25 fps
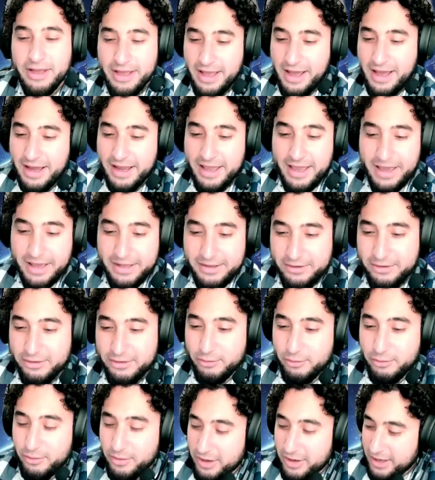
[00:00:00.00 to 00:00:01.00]
I can't
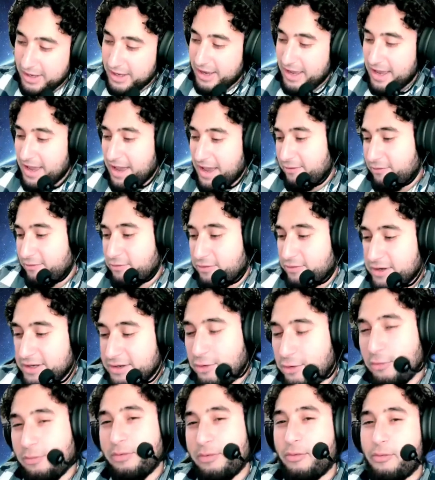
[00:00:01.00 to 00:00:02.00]
do every
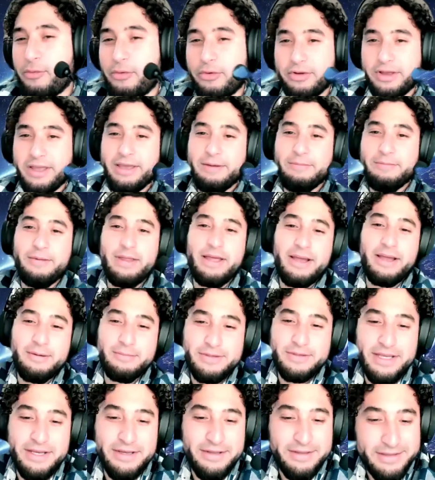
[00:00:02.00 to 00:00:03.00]
open world game that comes
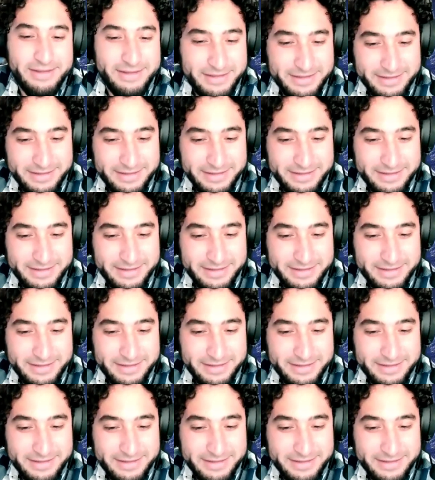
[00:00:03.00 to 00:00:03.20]
out.